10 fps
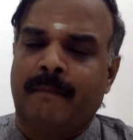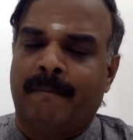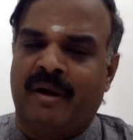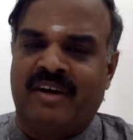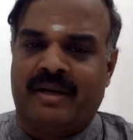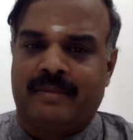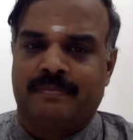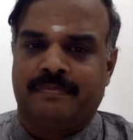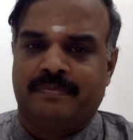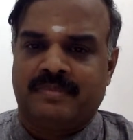Power.
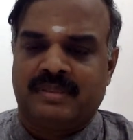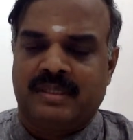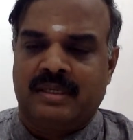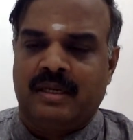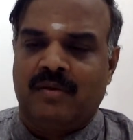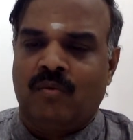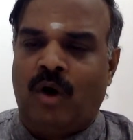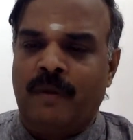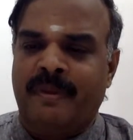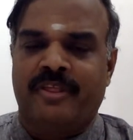
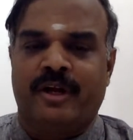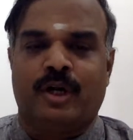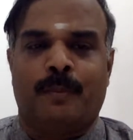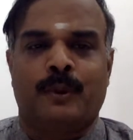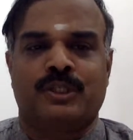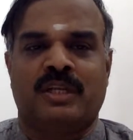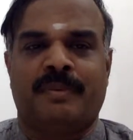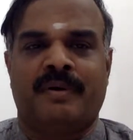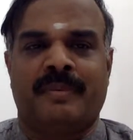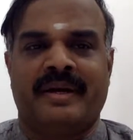What basis you have to apportion the
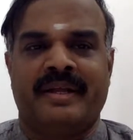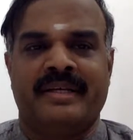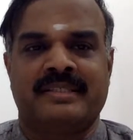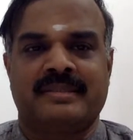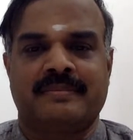power, my dears?